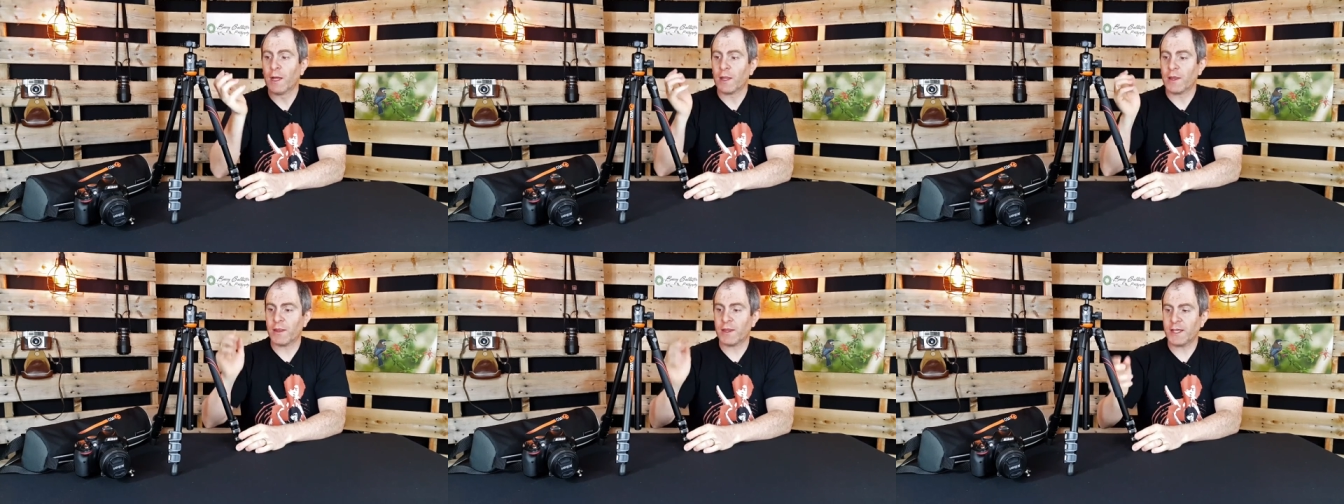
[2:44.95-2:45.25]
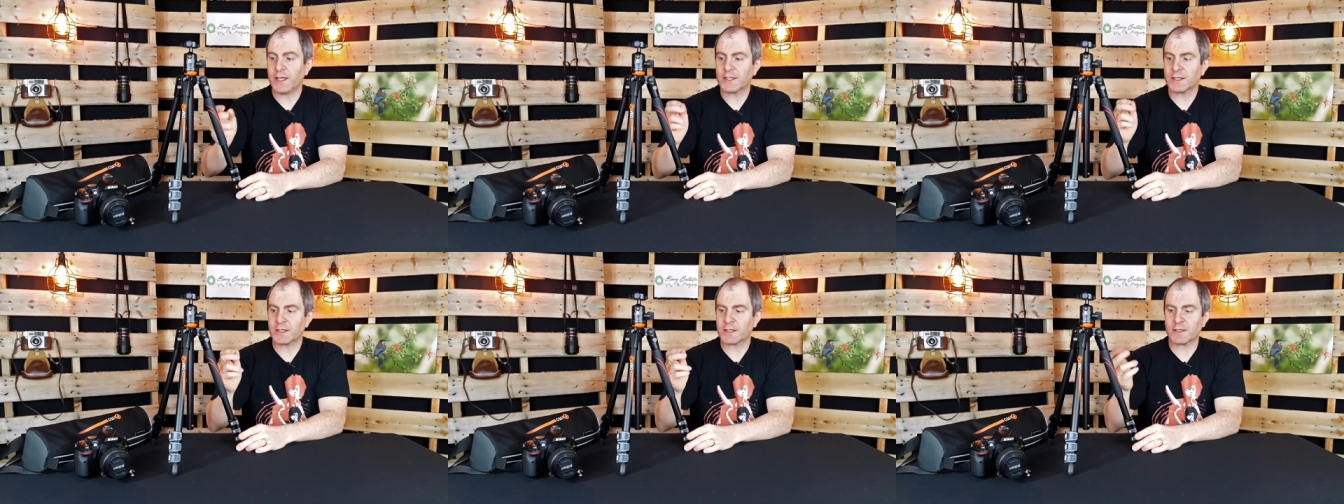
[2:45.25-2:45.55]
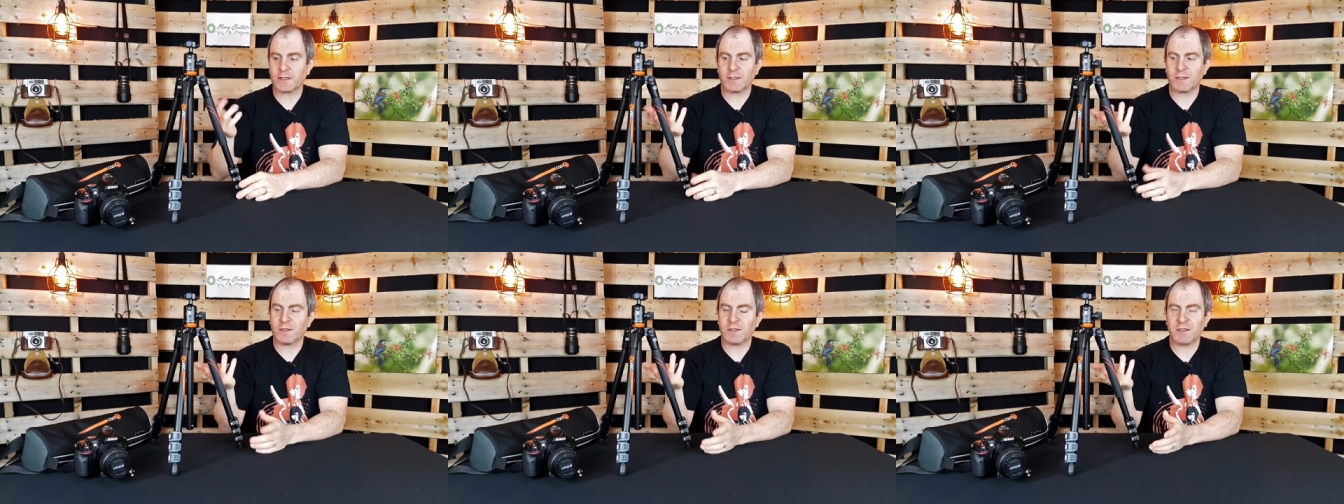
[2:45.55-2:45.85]
This
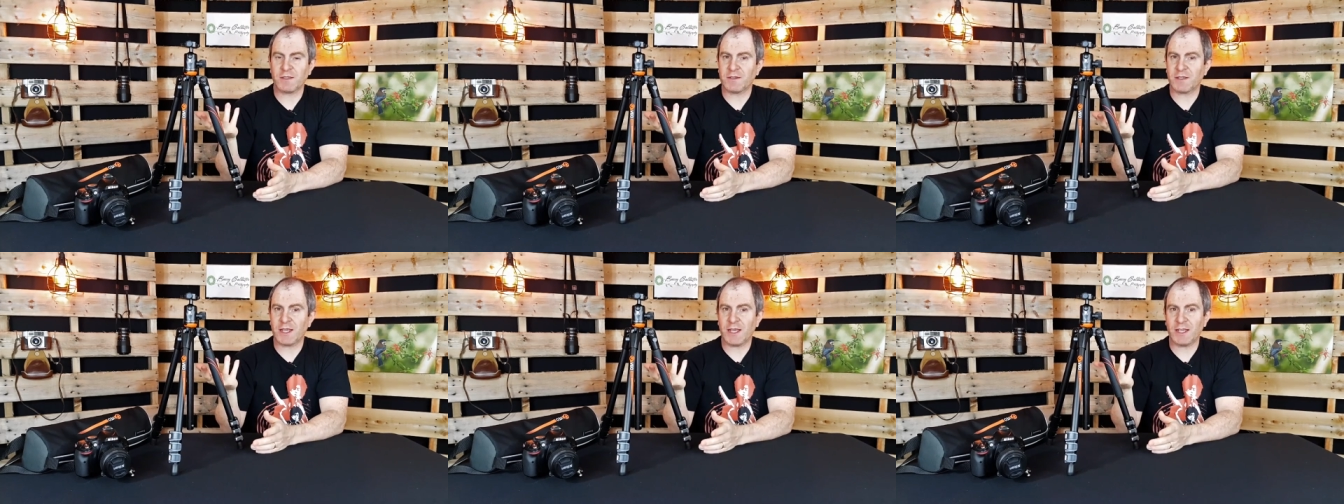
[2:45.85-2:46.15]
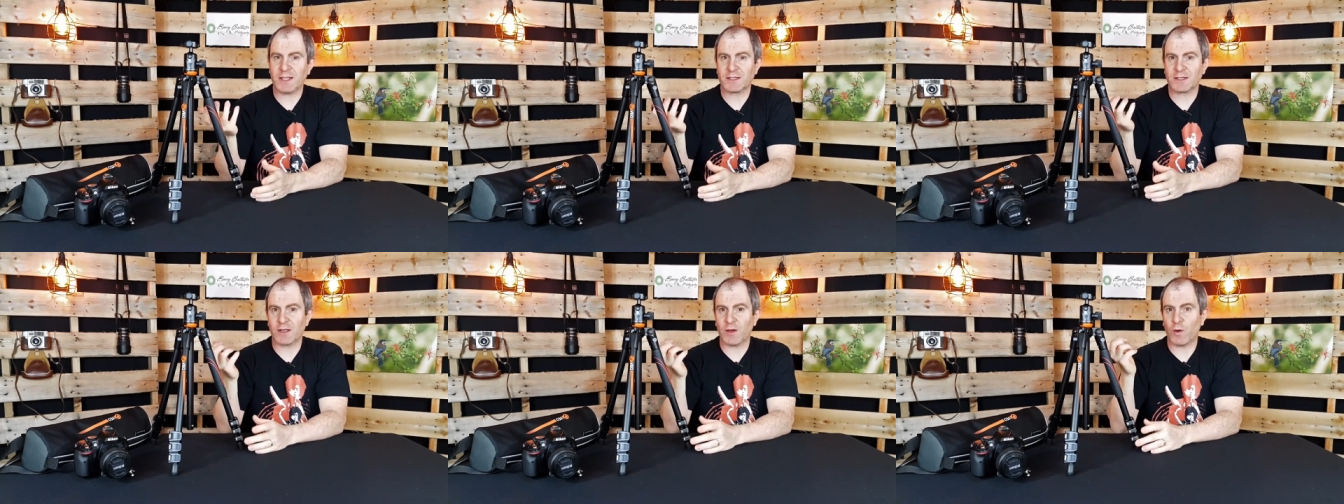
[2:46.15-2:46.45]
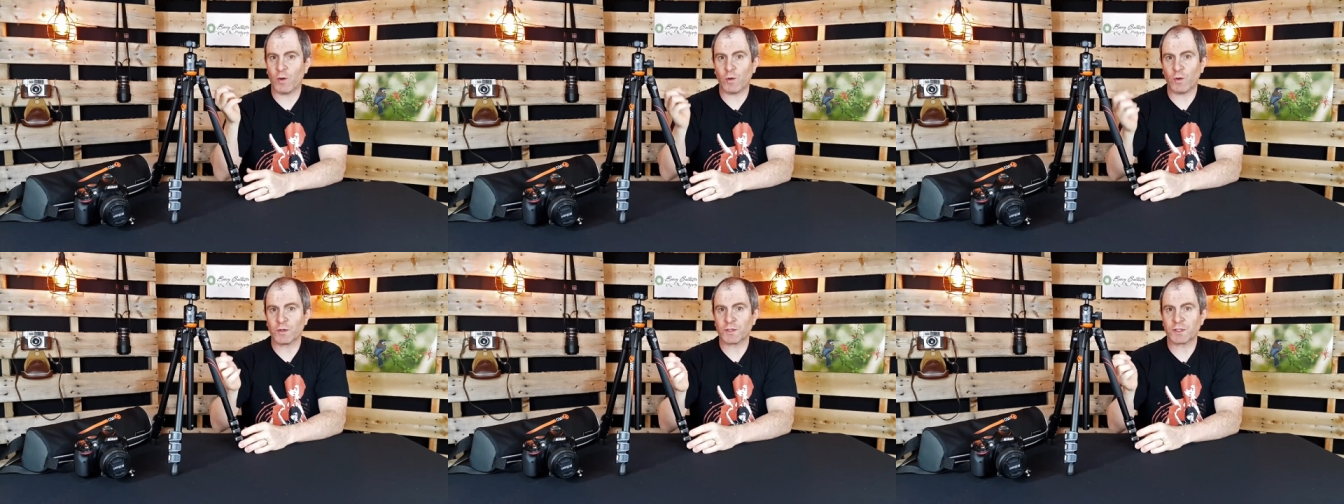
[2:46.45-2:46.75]
is
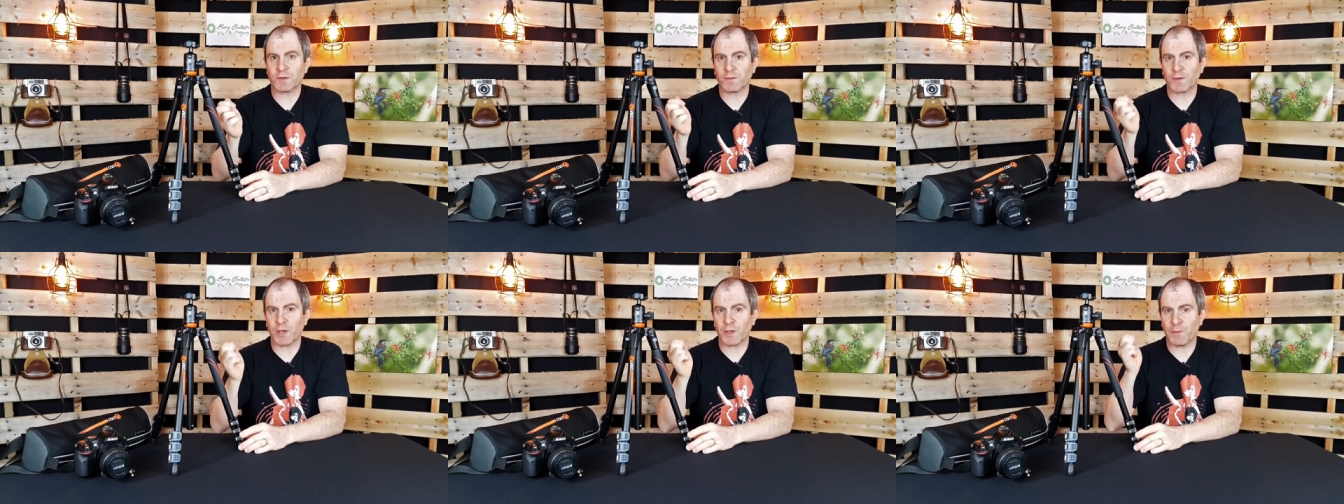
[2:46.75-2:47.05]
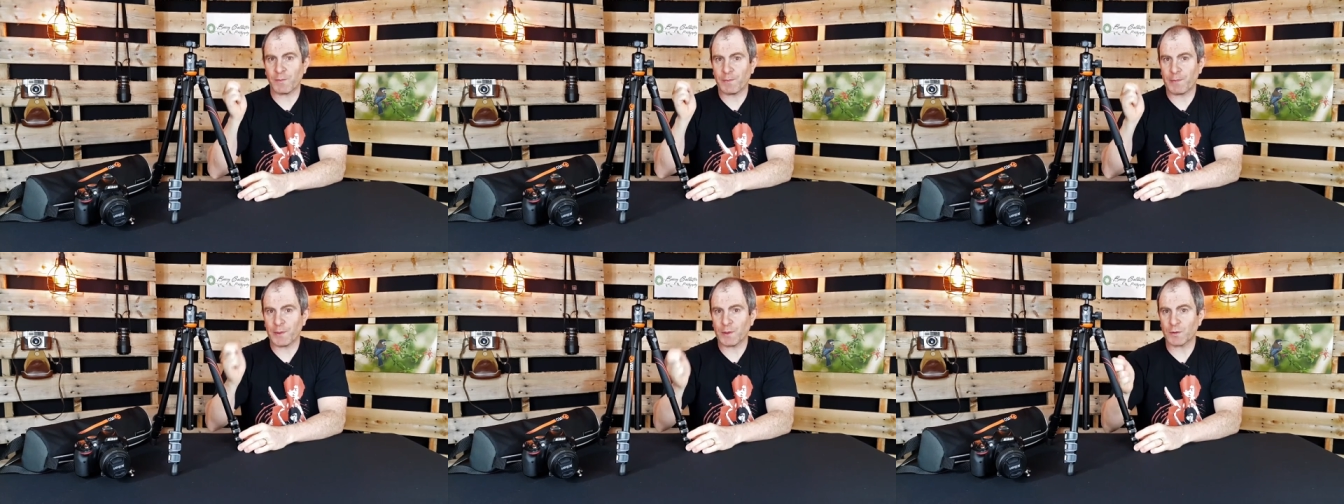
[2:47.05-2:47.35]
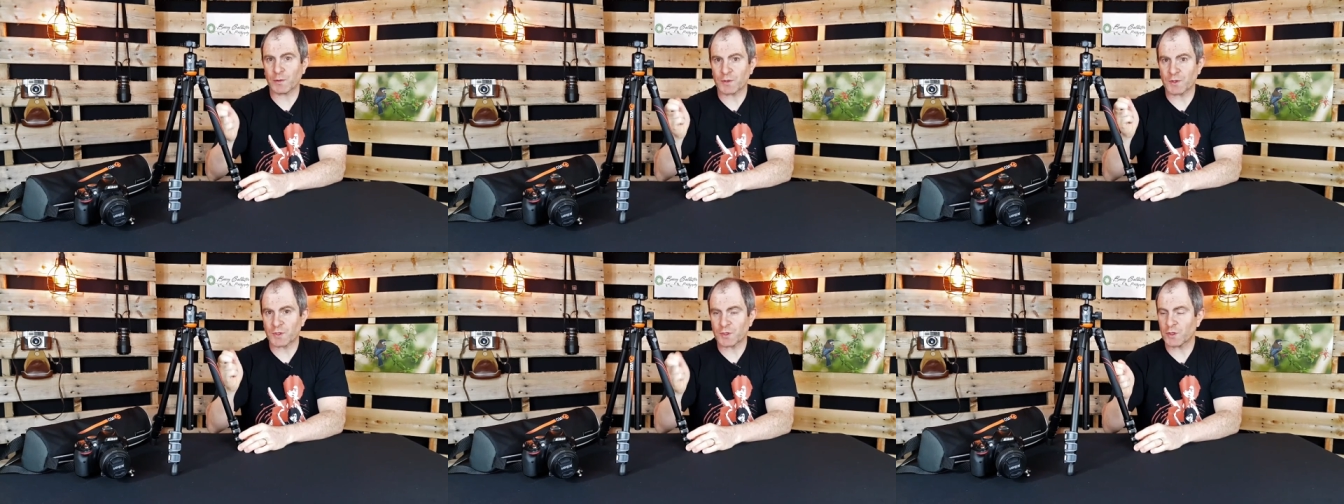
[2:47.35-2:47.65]
awesome though,
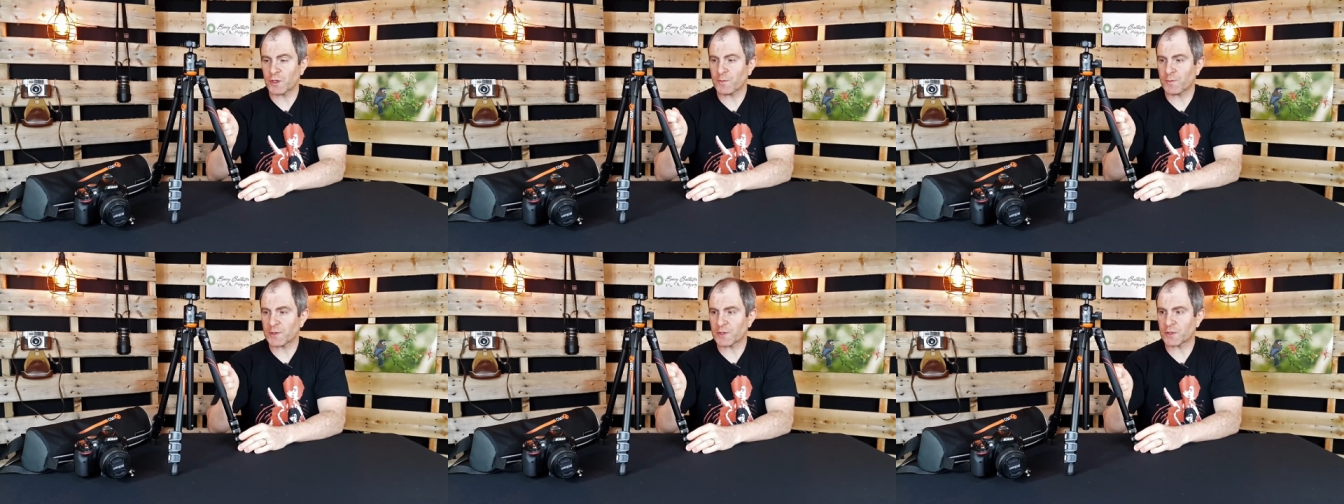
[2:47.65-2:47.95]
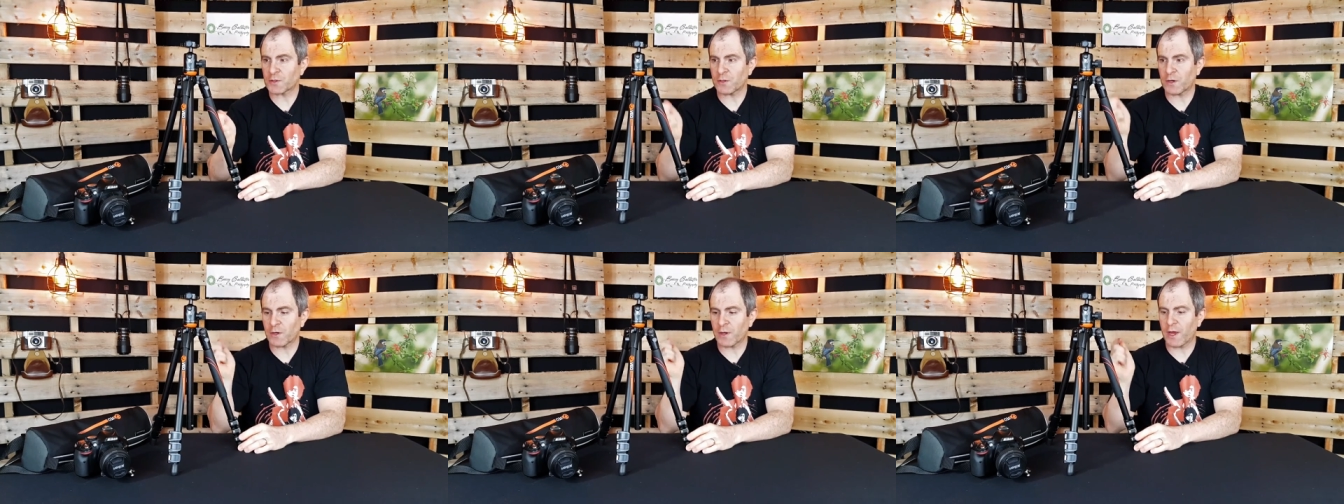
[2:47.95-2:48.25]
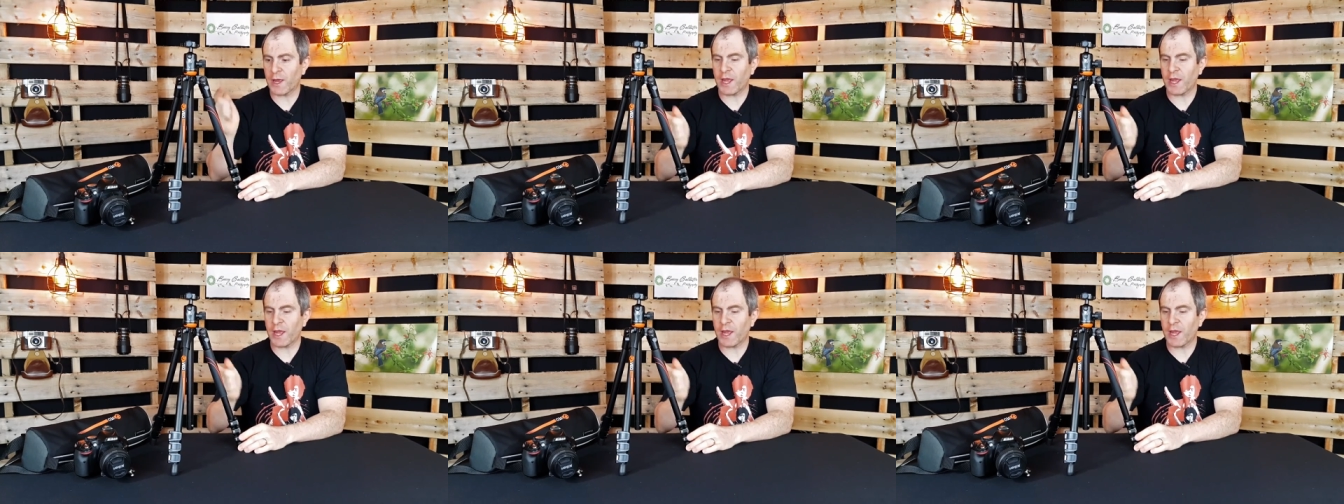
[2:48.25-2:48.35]
built super strong.